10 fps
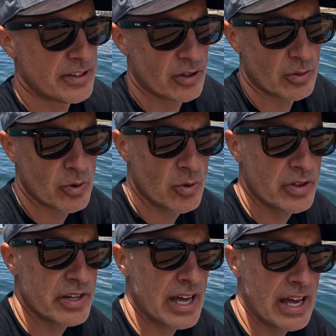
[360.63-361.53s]
that's going to
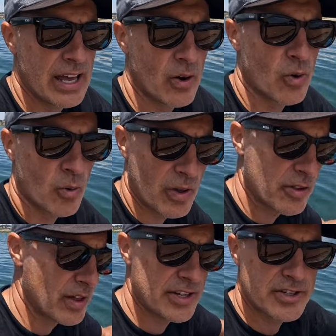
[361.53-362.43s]
ruin the day or
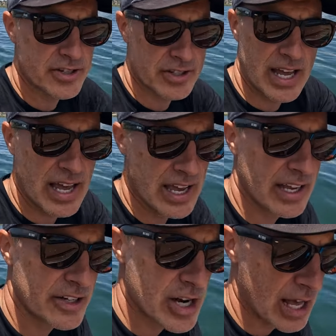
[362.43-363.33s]
whether that's just
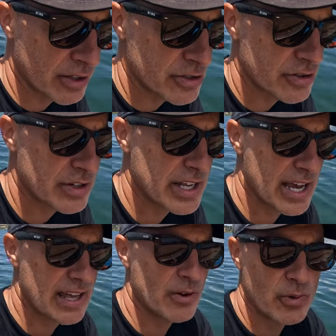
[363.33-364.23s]
a challenge in the
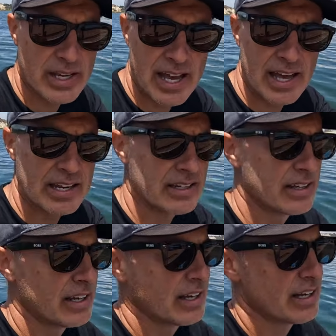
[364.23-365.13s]
day that we
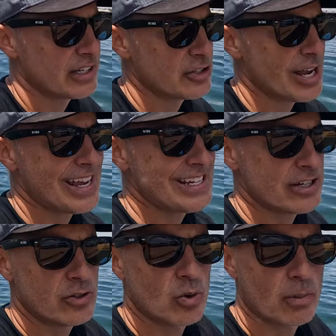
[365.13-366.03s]
can uh,
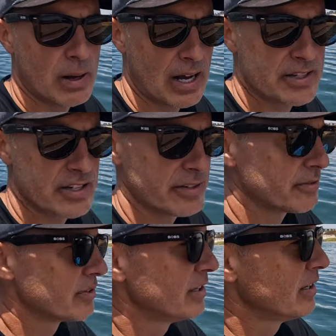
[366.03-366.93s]
change into a
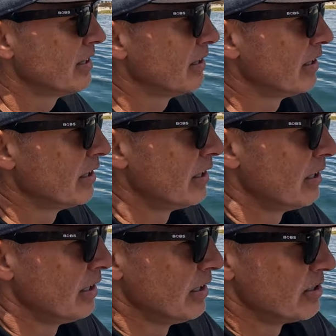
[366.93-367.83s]
positive.
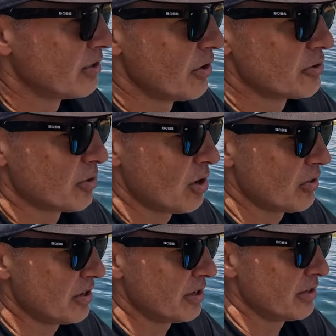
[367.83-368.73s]
So those are
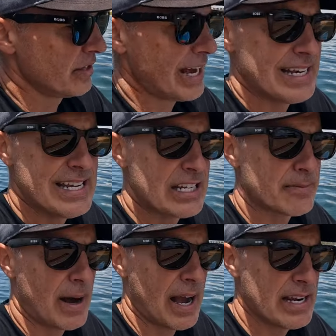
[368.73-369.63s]
all the, the ideas
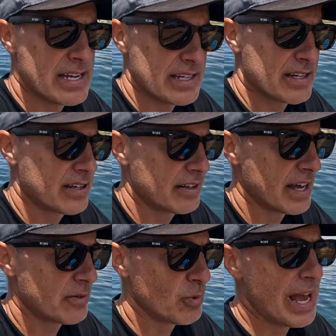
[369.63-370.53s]
behind it,
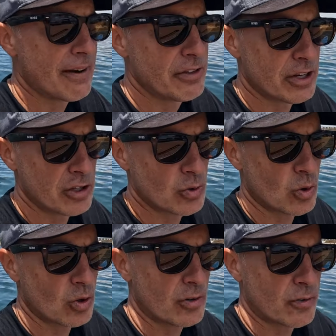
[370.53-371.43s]
that we have the
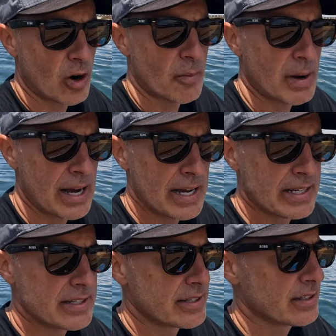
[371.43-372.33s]
control over our
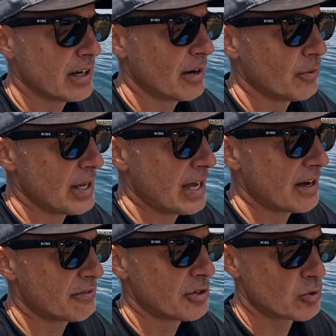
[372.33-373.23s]
mind, uh, we
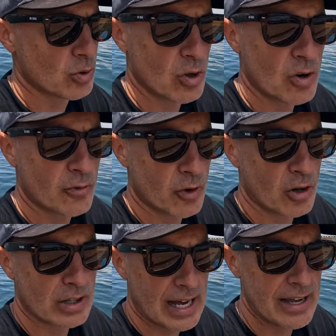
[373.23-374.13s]
have control over
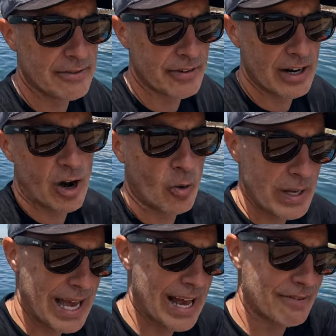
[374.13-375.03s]
our life, and all
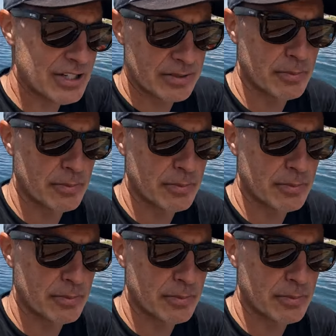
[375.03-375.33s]
we have is the